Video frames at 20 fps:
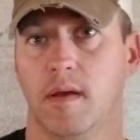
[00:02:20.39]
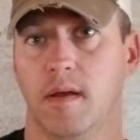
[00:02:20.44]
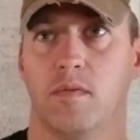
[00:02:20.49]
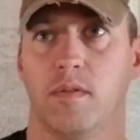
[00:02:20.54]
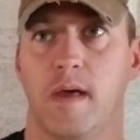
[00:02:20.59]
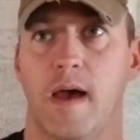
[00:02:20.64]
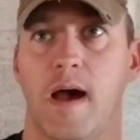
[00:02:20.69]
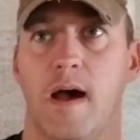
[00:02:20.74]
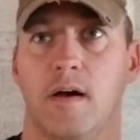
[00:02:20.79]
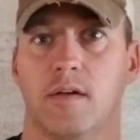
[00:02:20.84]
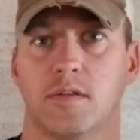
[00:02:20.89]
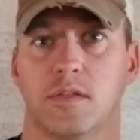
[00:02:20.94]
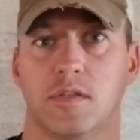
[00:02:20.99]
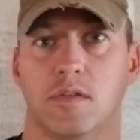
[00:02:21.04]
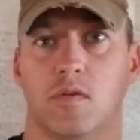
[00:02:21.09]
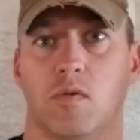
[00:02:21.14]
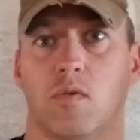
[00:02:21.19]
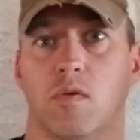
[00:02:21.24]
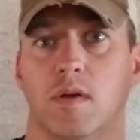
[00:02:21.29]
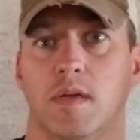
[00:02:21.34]
The house is
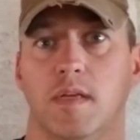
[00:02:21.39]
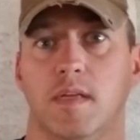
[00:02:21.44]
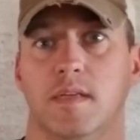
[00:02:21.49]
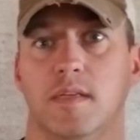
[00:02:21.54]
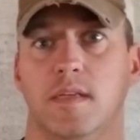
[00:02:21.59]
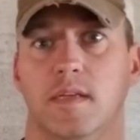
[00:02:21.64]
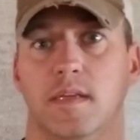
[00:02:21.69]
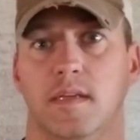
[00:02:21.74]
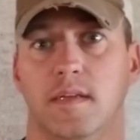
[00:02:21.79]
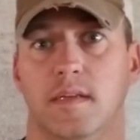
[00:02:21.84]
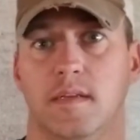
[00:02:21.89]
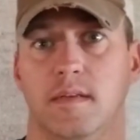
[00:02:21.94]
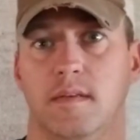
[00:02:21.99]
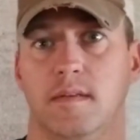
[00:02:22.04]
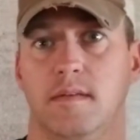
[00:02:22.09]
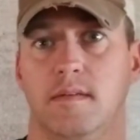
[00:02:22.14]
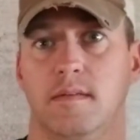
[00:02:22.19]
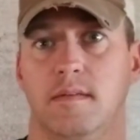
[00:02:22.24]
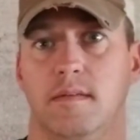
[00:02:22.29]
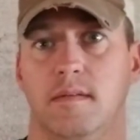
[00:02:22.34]
oriented
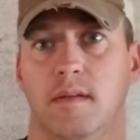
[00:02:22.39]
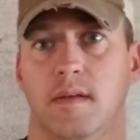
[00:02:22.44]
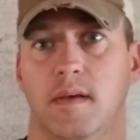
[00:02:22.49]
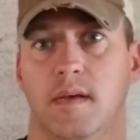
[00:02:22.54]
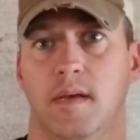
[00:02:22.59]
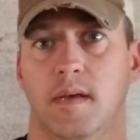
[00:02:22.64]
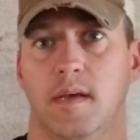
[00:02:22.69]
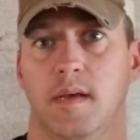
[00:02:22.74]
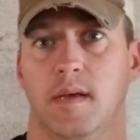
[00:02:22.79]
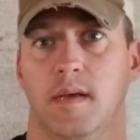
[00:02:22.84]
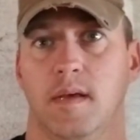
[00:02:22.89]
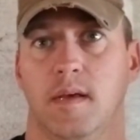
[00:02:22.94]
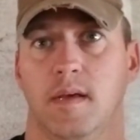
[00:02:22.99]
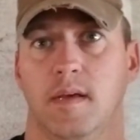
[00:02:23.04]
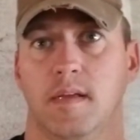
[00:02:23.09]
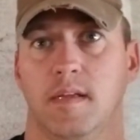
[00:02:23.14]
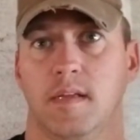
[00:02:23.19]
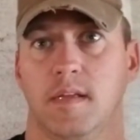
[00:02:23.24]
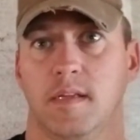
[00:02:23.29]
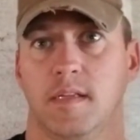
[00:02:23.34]

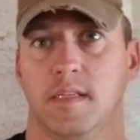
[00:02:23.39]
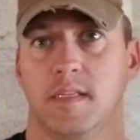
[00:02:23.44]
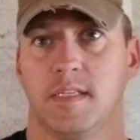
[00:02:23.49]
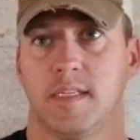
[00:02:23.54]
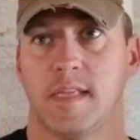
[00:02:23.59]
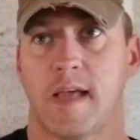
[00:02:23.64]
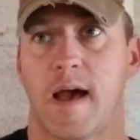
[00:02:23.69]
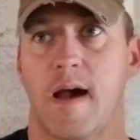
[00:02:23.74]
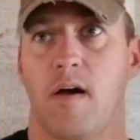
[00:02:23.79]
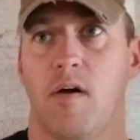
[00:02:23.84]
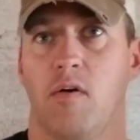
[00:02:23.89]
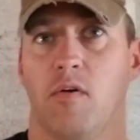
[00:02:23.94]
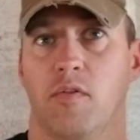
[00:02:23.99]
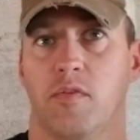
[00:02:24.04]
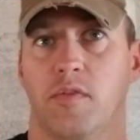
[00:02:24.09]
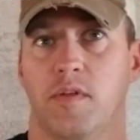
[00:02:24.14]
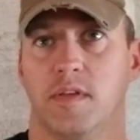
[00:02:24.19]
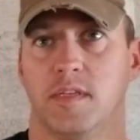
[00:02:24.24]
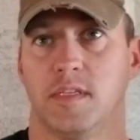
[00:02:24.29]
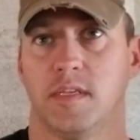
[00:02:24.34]

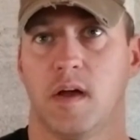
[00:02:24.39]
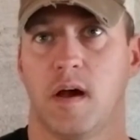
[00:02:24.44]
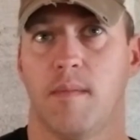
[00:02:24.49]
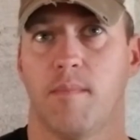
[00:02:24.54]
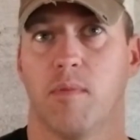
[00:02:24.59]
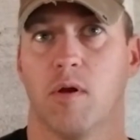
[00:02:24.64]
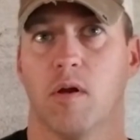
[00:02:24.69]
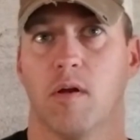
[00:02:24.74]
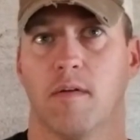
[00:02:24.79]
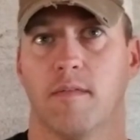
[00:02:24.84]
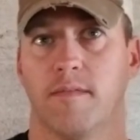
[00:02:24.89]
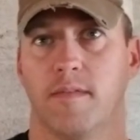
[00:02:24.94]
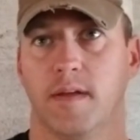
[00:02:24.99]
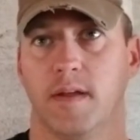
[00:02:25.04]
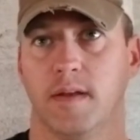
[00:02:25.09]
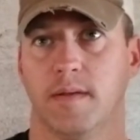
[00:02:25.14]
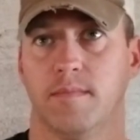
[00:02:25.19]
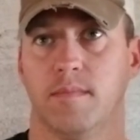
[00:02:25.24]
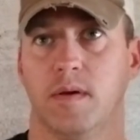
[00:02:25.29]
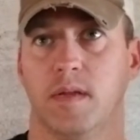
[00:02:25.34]
south. It's not
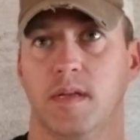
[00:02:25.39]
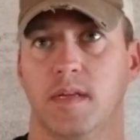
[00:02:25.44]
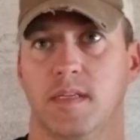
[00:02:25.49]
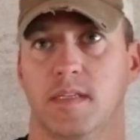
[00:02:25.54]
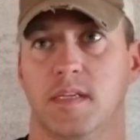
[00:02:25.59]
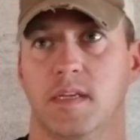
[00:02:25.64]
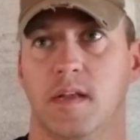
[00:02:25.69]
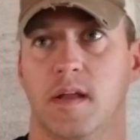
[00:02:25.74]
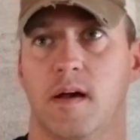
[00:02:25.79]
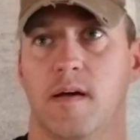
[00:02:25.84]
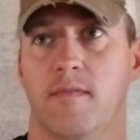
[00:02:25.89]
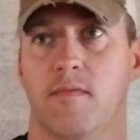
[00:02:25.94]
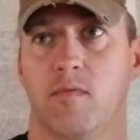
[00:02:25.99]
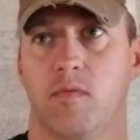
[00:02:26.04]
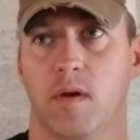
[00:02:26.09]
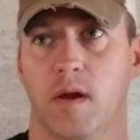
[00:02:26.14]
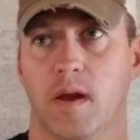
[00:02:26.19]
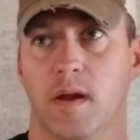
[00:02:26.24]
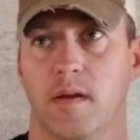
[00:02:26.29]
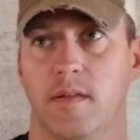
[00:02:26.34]
perfect, but it's enough
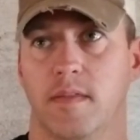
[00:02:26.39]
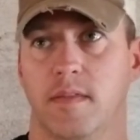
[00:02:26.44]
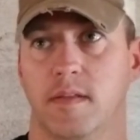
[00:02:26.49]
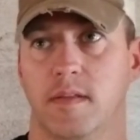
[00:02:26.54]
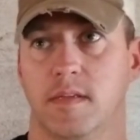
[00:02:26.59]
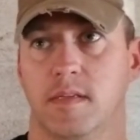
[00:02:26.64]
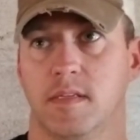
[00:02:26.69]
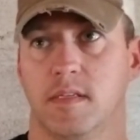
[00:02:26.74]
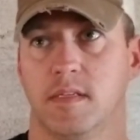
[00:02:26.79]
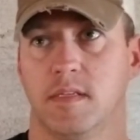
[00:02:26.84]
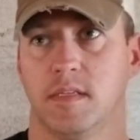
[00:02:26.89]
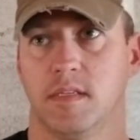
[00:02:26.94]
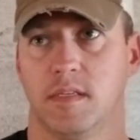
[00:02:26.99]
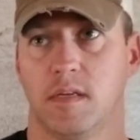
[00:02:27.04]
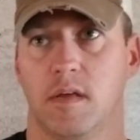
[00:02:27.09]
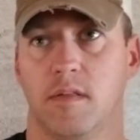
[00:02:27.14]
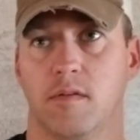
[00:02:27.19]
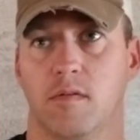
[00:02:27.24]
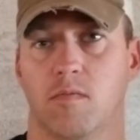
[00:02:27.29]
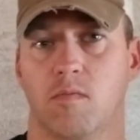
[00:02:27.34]
where this
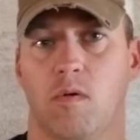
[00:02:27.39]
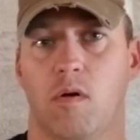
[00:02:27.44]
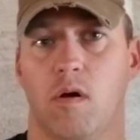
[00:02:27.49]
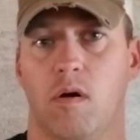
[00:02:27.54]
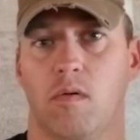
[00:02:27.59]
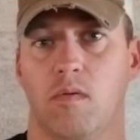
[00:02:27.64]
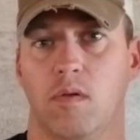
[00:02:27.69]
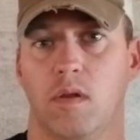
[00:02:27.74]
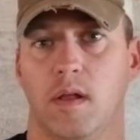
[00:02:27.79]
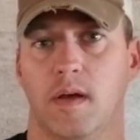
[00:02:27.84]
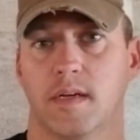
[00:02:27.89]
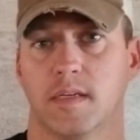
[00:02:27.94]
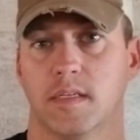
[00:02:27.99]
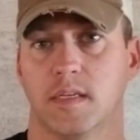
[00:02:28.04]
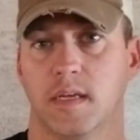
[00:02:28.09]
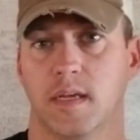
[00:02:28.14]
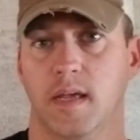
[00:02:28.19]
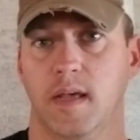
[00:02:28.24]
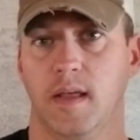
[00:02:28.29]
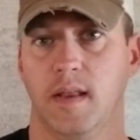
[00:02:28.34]
southern wall will
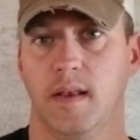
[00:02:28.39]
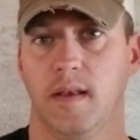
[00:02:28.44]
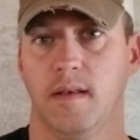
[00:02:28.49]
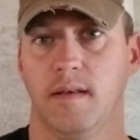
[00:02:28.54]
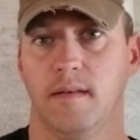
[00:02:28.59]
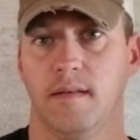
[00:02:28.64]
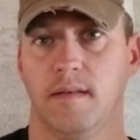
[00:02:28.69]
actually get